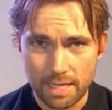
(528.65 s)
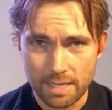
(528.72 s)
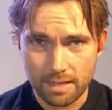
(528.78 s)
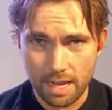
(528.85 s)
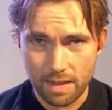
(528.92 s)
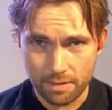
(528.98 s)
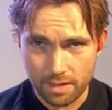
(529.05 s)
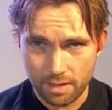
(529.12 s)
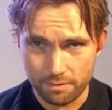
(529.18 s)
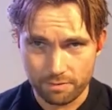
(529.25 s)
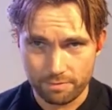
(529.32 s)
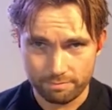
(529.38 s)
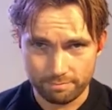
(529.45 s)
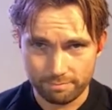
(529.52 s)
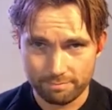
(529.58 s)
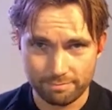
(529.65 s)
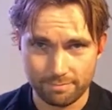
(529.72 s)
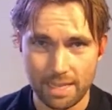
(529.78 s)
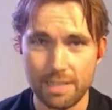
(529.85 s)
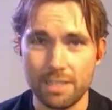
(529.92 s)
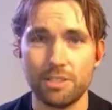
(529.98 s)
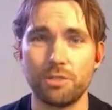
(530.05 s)
I didn't have enough
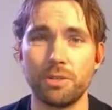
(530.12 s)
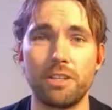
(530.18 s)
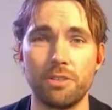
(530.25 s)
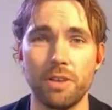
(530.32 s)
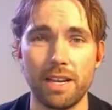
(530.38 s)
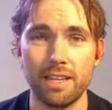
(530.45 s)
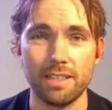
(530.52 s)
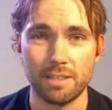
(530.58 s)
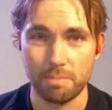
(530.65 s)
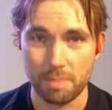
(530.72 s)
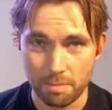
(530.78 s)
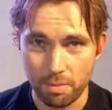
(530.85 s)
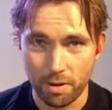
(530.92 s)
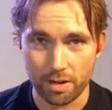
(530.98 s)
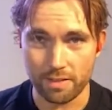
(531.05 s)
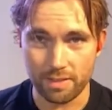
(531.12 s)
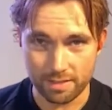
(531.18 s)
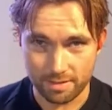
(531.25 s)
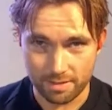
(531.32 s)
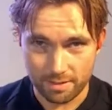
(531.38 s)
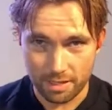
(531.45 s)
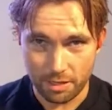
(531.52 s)
industry credit to be a part of
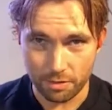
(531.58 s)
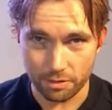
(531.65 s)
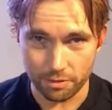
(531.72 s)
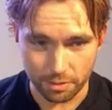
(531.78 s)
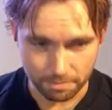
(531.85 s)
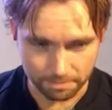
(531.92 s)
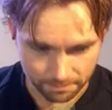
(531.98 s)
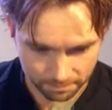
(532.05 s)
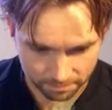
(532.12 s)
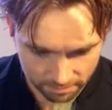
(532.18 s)
the secret group.